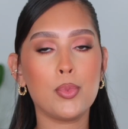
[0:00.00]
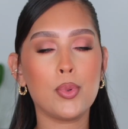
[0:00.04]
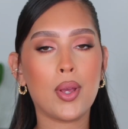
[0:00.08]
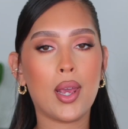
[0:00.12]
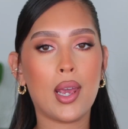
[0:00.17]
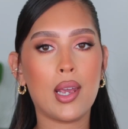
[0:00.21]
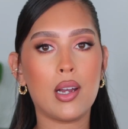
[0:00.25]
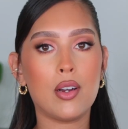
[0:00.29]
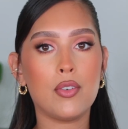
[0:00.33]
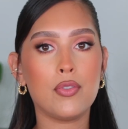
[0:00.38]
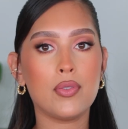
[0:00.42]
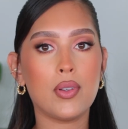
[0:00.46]

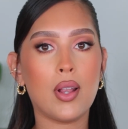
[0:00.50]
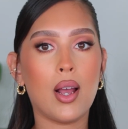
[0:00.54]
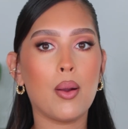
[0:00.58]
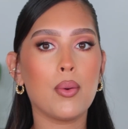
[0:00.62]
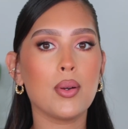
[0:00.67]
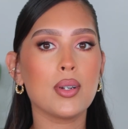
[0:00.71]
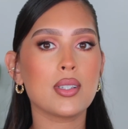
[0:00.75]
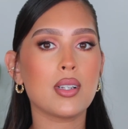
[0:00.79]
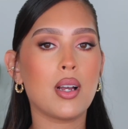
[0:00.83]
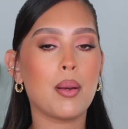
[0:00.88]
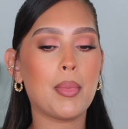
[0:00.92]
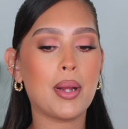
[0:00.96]
bouquet of
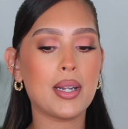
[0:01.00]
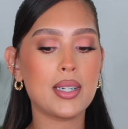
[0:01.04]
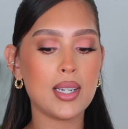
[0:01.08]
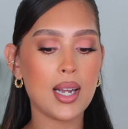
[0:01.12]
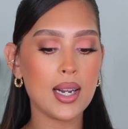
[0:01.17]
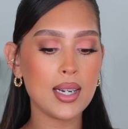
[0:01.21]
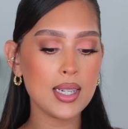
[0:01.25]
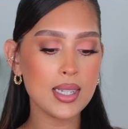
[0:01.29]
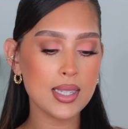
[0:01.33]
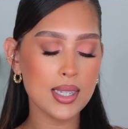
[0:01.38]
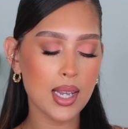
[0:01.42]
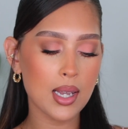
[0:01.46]
flowers on my
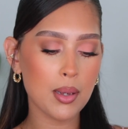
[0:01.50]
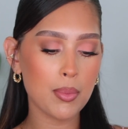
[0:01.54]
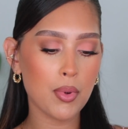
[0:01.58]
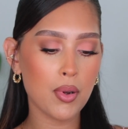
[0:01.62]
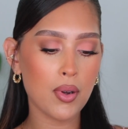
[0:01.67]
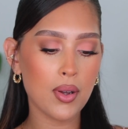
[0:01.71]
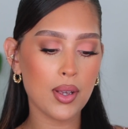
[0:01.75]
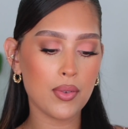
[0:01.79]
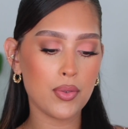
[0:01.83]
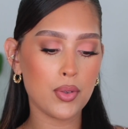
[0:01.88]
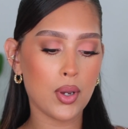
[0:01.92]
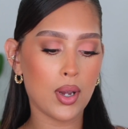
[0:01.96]
dining
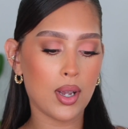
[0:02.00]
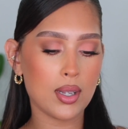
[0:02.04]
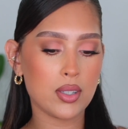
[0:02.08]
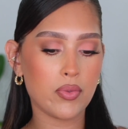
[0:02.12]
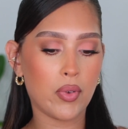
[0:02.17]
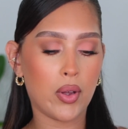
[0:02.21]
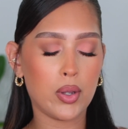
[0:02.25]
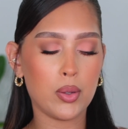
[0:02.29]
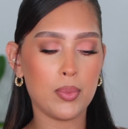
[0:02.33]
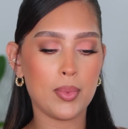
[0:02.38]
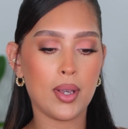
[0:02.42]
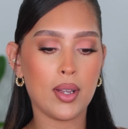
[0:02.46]
table. If you guys
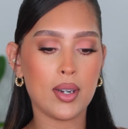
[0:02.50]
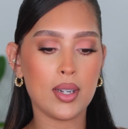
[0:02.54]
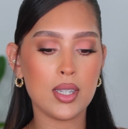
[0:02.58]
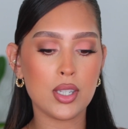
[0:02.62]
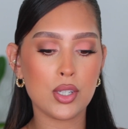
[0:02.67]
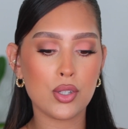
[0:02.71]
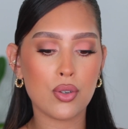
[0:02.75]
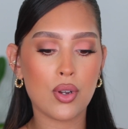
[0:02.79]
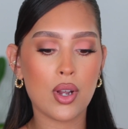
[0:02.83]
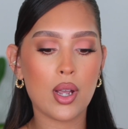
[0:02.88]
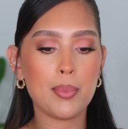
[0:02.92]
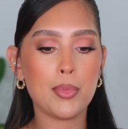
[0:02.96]
follow me on
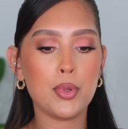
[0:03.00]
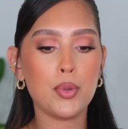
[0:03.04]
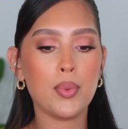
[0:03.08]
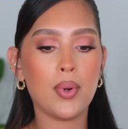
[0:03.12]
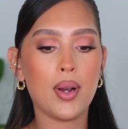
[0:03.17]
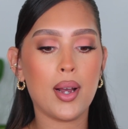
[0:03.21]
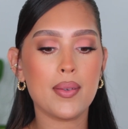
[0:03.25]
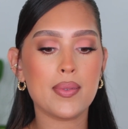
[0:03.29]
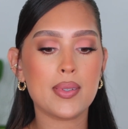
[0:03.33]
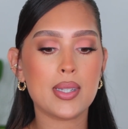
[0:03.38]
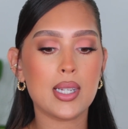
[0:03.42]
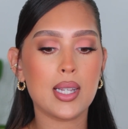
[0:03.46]
Instagram, you will
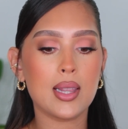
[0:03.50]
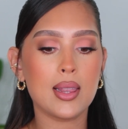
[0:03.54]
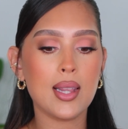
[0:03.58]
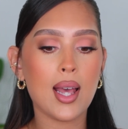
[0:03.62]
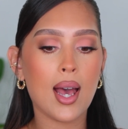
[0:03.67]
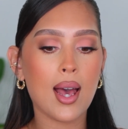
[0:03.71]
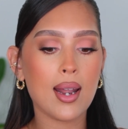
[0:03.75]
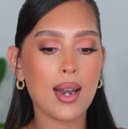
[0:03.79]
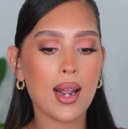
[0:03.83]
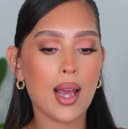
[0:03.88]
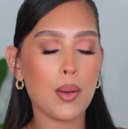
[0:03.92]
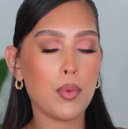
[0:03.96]
have seen
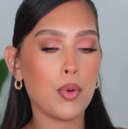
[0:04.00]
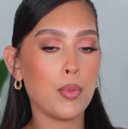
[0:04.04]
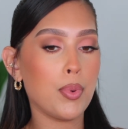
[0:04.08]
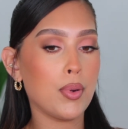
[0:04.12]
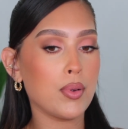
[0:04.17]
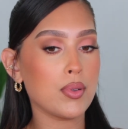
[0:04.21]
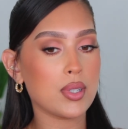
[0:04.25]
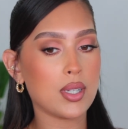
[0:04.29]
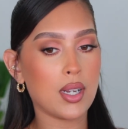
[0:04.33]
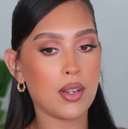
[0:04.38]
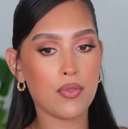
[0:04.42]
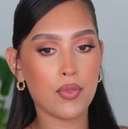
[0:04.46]
that. I will
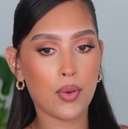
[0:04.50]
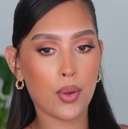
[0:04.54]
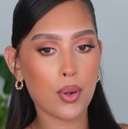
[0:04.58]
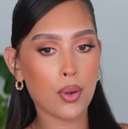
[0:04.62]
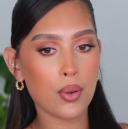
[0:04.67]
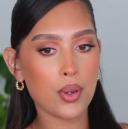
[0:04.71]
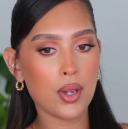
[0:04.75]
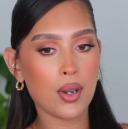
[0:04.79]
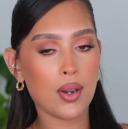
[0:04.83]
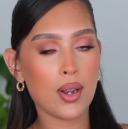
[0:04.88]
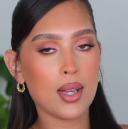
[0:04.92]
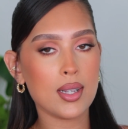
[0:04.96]
post a
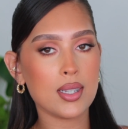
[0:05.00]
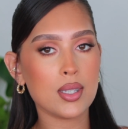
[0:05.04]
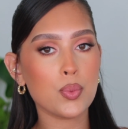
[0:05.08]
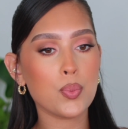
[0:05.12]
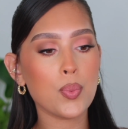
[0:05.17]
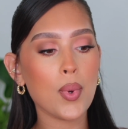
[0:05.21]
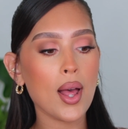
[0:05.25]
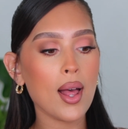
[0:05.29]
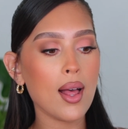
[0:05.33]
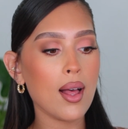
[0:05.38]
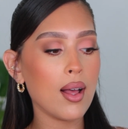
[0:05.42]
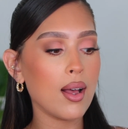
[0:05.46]
photo here as
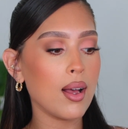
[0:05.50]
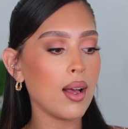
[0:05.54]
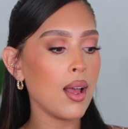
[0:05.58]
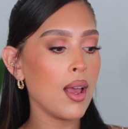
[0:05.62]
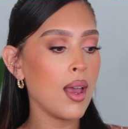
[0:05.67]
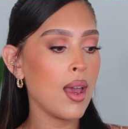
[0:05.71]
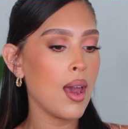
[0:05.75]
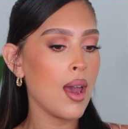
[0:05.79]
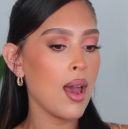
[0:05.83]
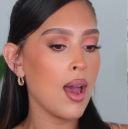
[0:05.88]
well.